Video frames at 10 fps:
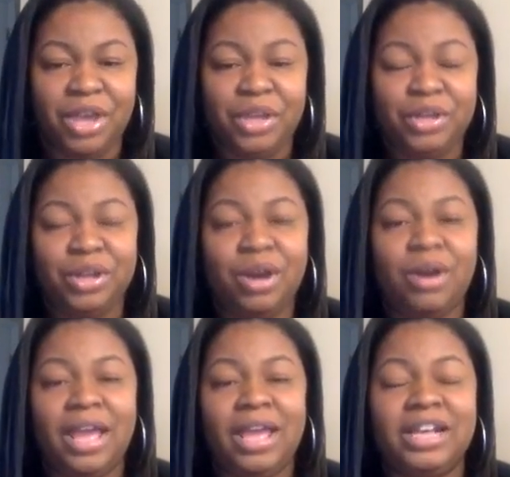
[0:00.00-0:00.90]
You know,
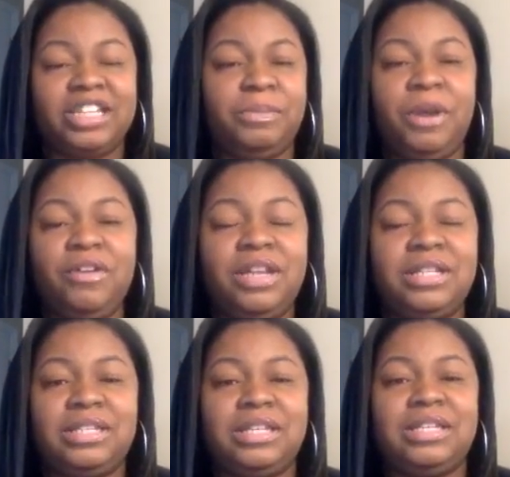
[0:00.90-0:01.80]

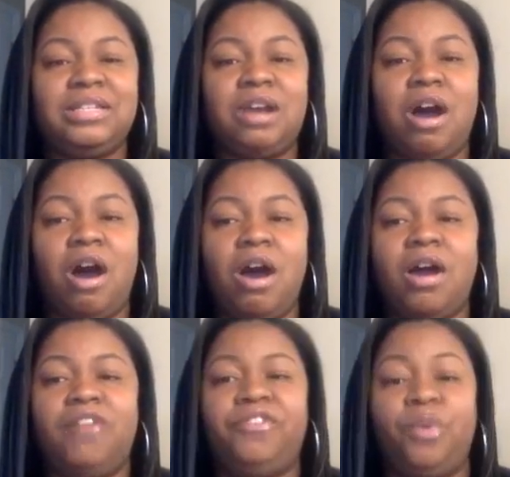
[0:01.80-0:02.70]
experiences are
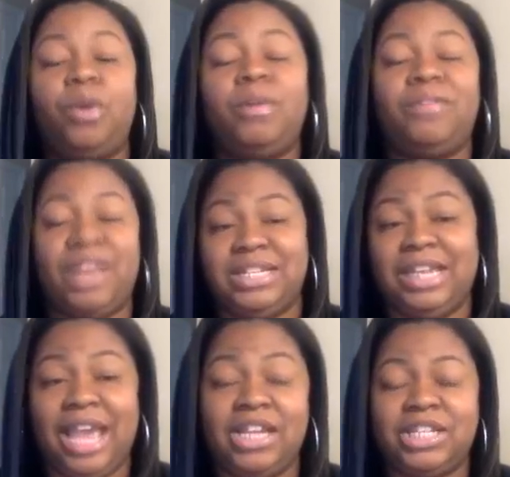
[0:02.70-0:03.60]
a form of
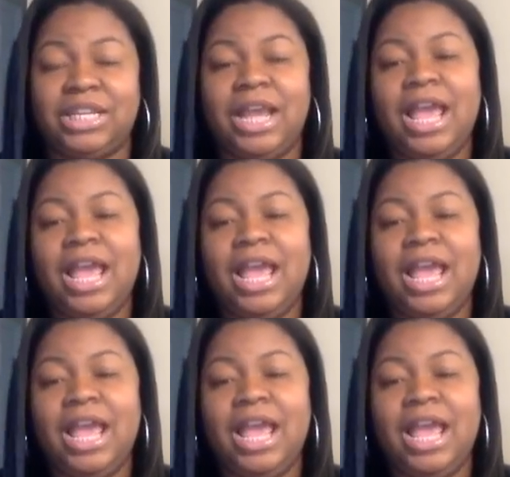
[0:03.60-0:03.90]
education.